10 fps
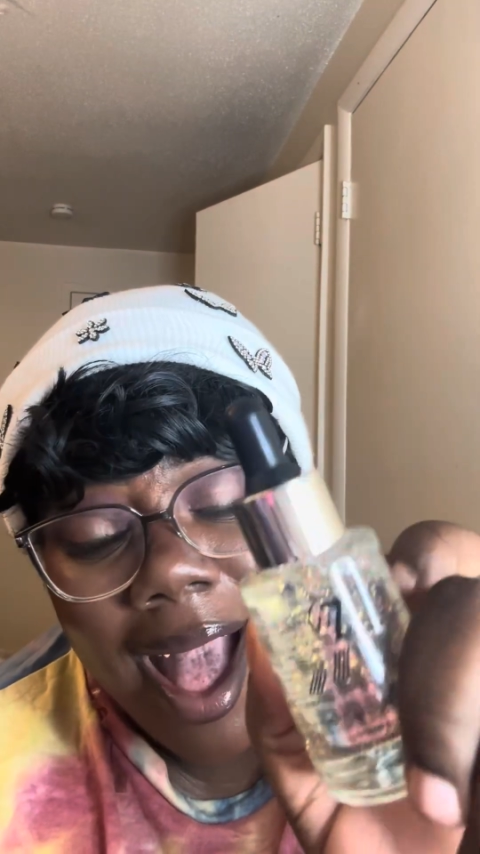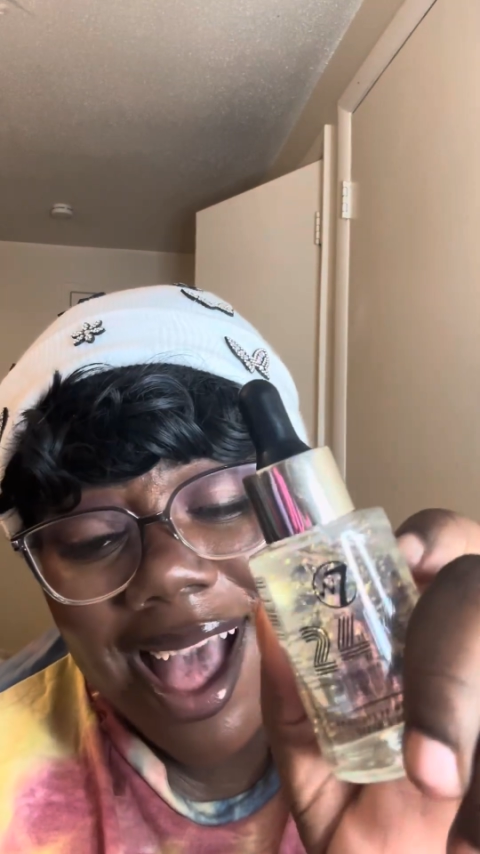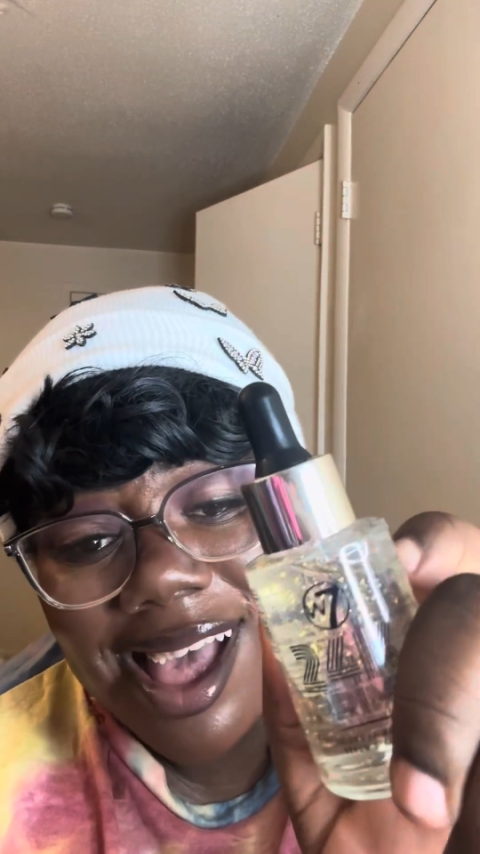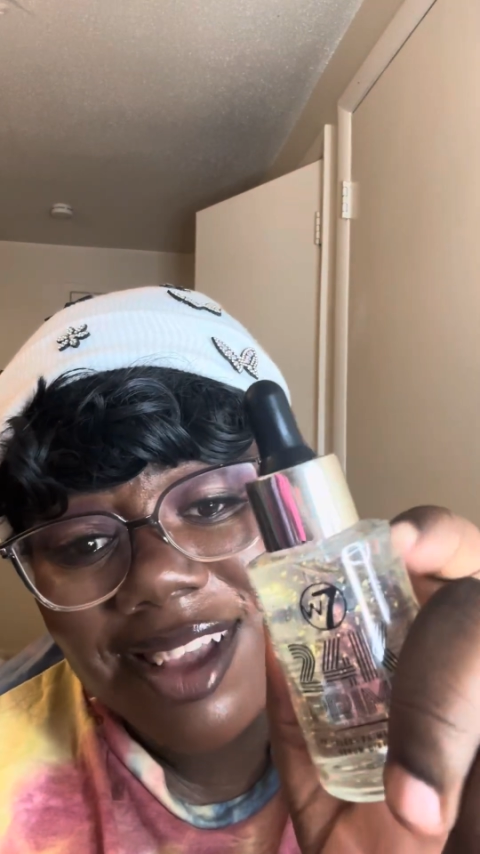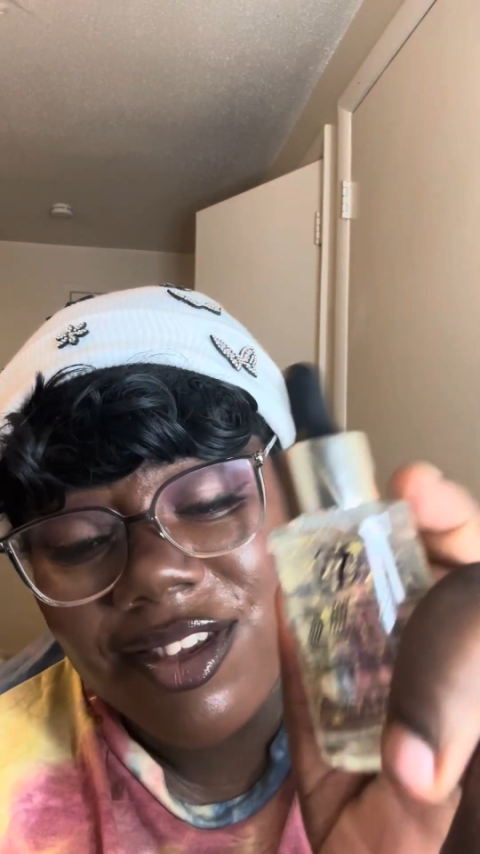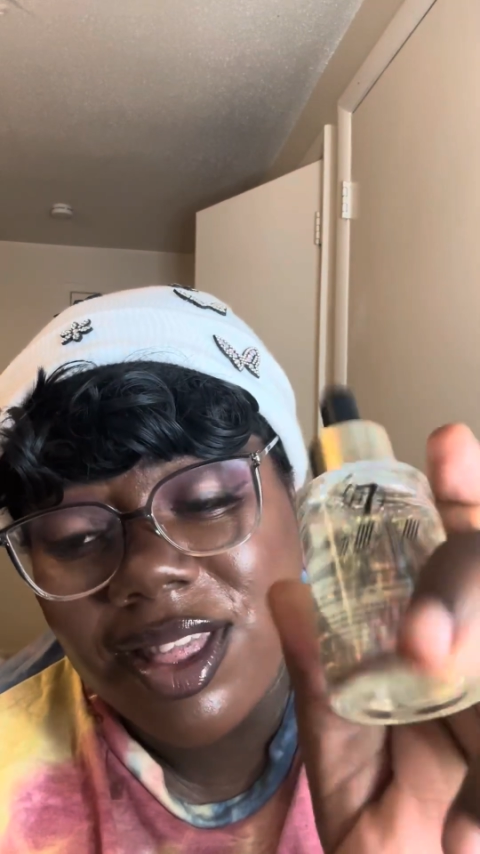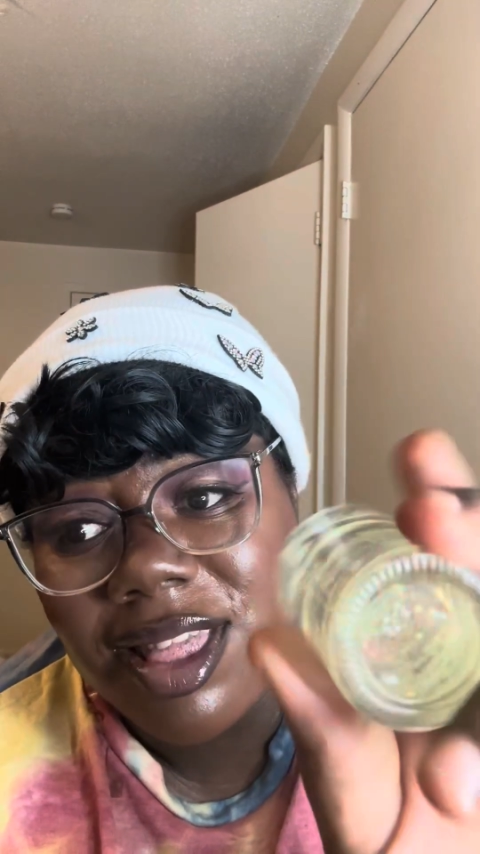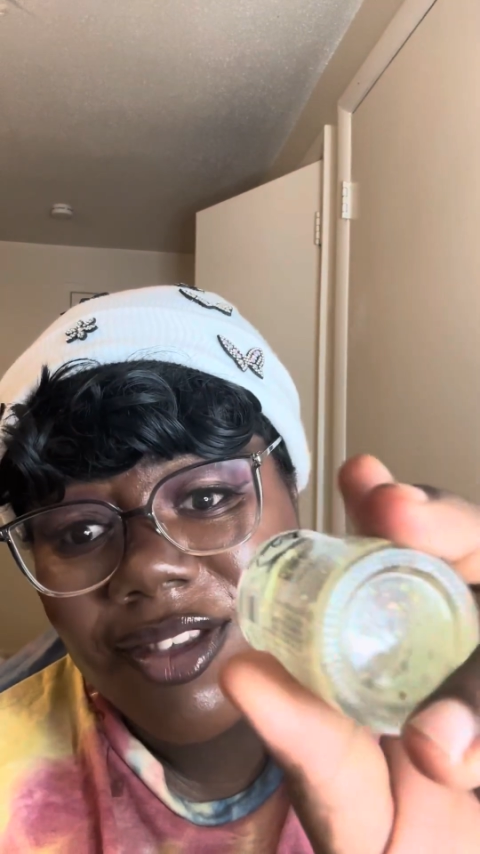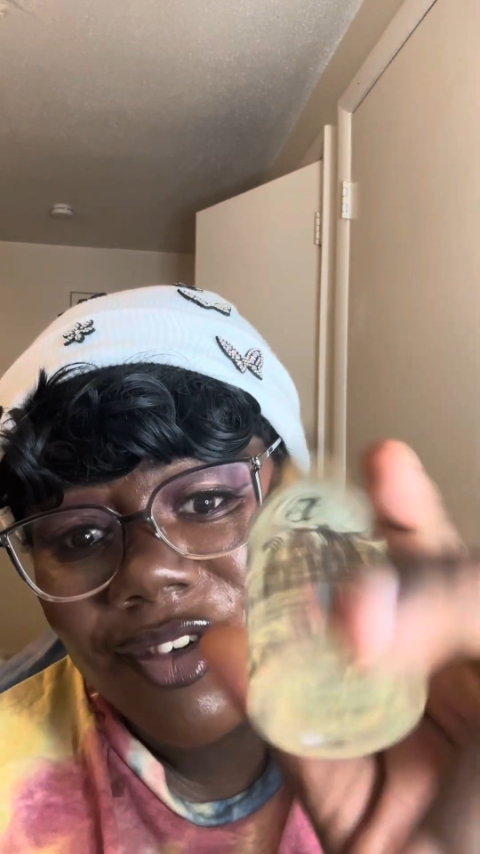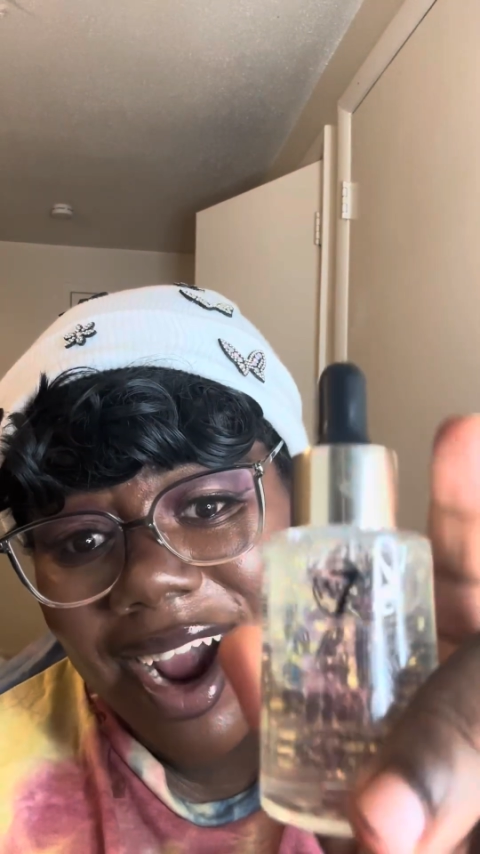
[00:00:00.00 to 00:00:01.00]
I
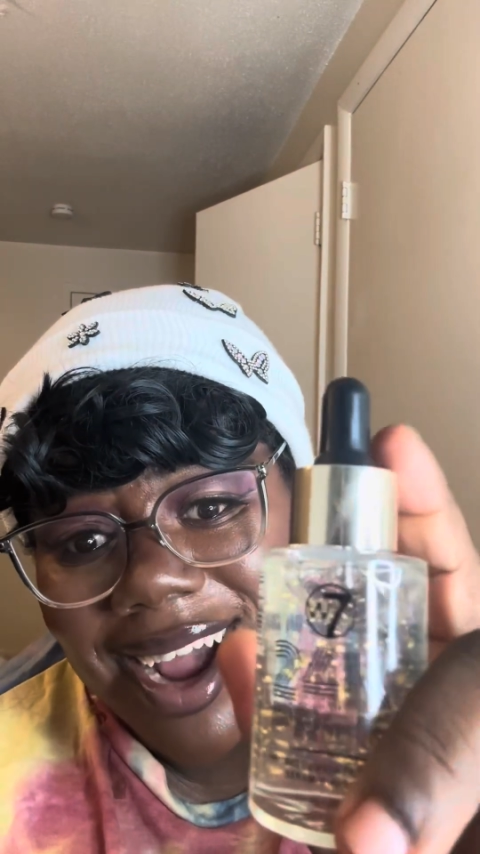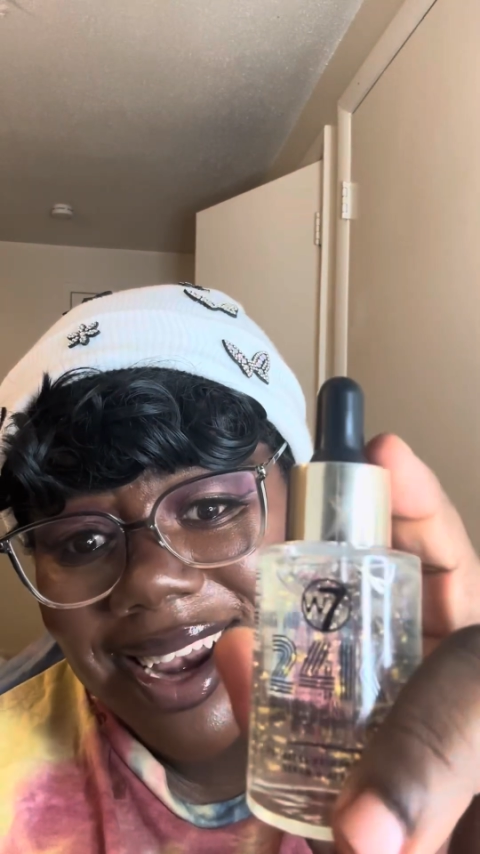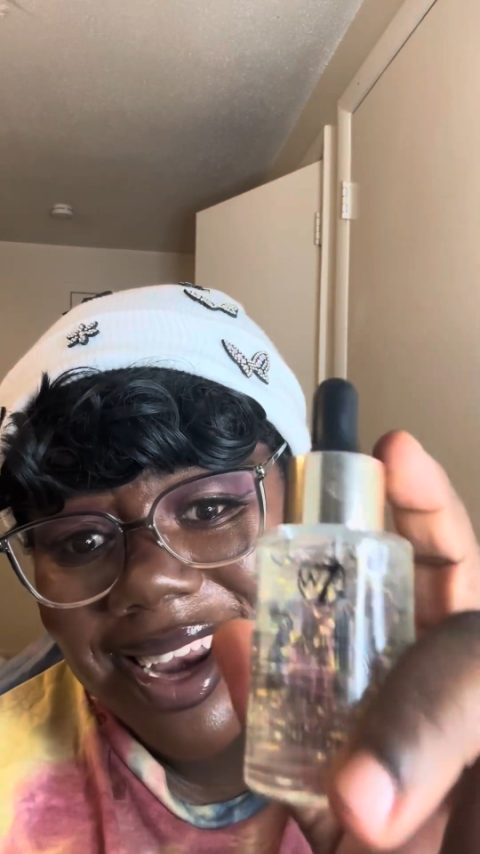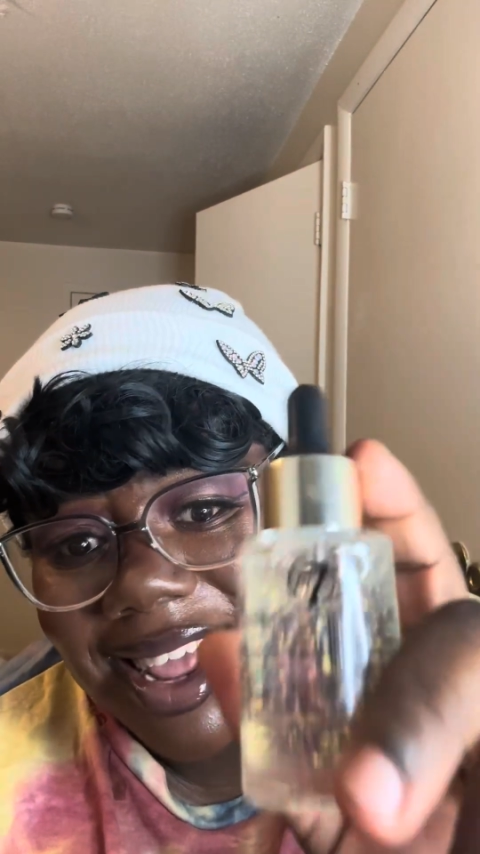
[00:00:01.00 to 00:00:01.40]
tried it.